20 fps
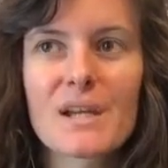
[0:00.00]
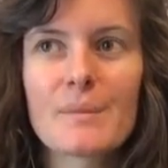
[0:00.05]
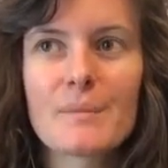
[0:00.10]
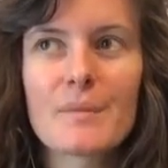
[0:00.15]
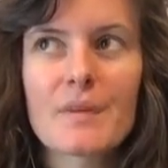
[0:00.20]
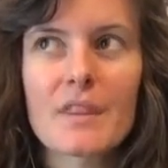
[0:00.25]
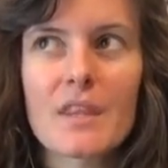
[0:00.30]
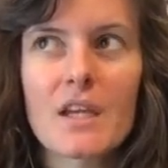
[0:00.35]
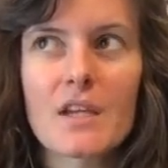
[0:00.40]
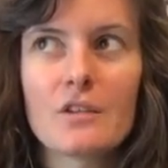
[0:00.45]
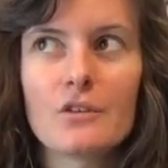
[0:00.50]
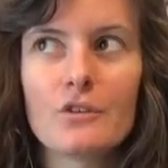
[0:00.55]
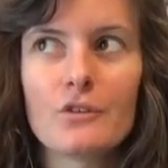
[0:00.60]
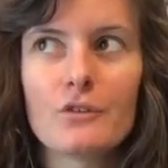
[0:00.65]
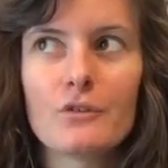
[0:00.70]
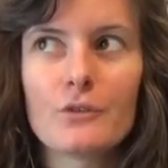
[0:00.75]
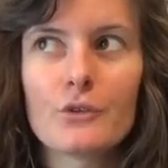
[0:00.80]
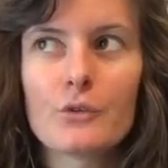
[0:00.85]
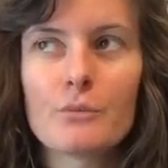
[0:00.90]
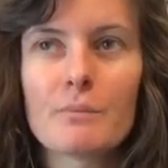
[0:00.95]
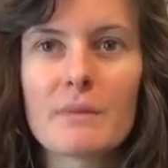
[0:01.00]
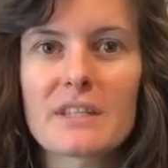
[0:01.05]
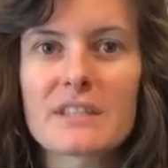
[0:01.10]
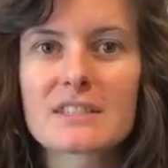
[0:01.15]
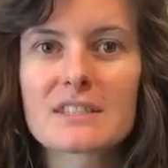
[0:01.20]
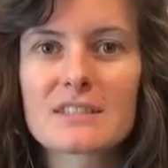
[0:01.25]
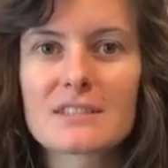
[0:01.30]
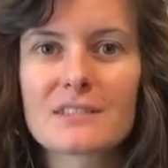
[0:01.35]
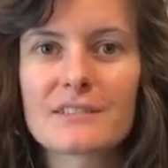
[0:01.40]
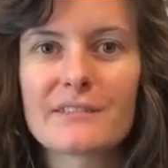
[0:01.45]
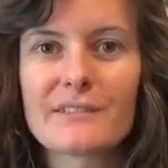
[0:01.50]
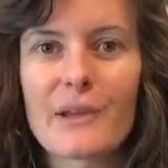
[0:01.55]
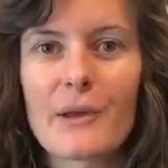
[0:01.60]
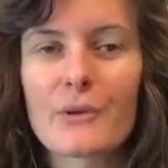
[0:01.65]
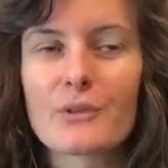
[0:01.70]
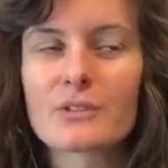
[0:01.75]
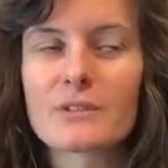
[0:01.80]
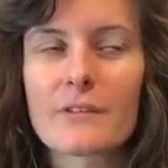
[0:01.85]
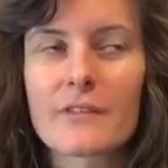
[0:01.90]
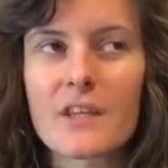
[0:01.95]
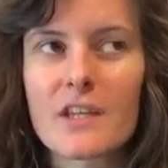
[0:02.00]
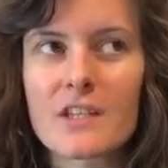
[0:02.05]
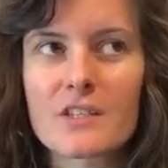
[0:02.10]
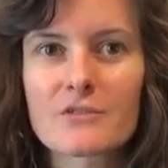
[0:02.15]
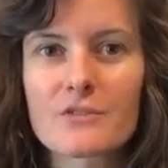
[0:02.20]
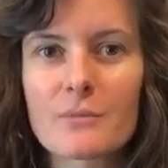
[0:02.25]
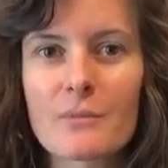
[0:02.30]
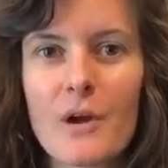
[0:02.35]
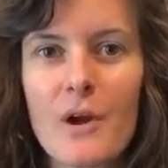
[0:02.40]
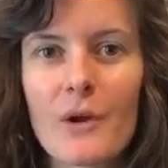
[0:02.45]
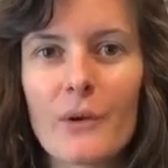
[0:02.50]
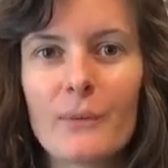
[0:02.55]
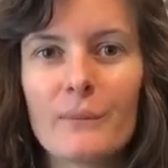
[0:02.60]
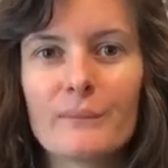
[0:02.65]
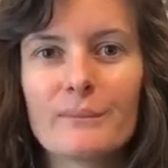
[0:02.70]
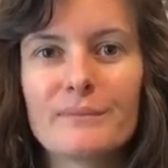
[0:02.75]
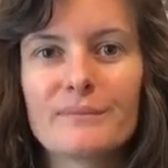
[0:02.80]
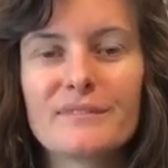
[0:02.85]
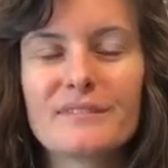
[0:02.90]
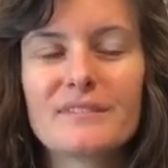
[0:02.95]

But then you miss loads of things from home.